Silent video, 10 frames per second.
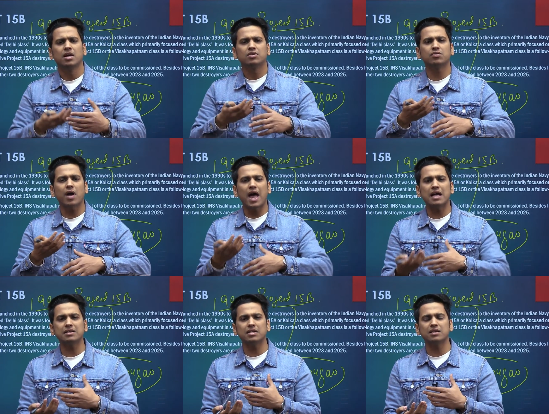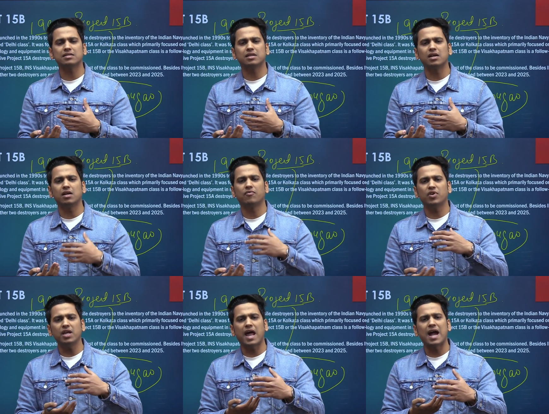So, as a result,
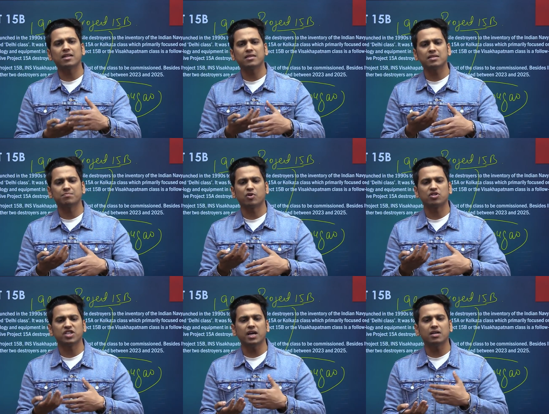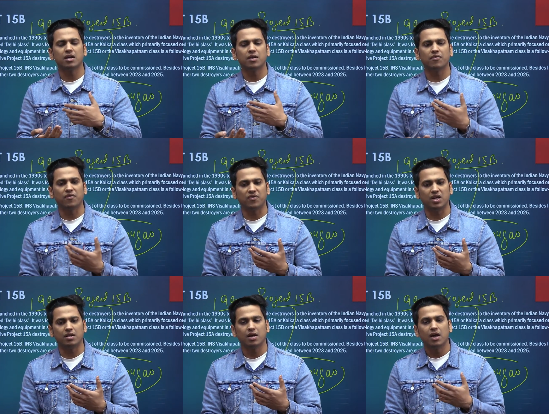we had this Project 15.